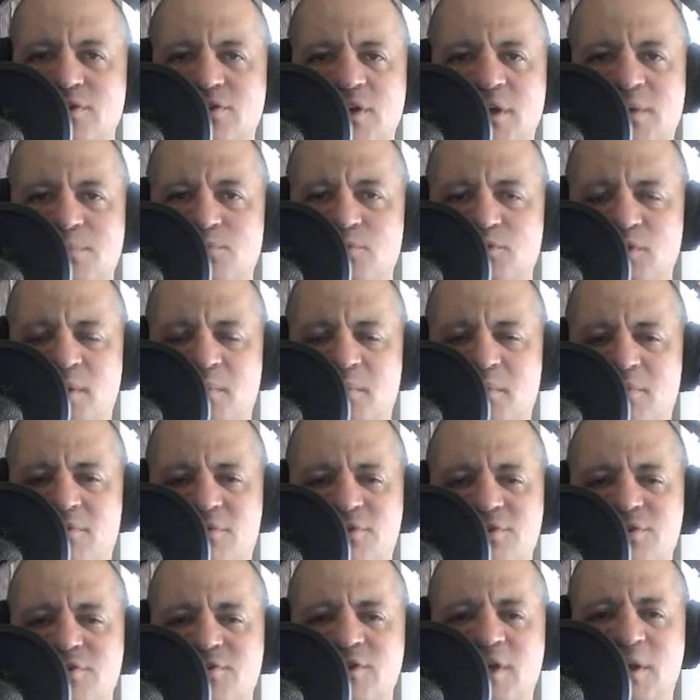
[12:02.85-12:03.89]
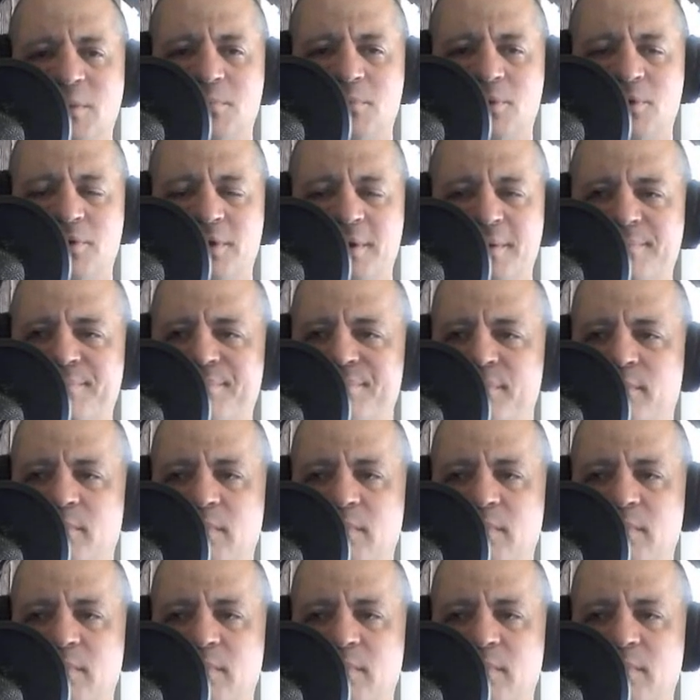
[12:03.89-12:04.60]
Team Dreamer versus Team Bully.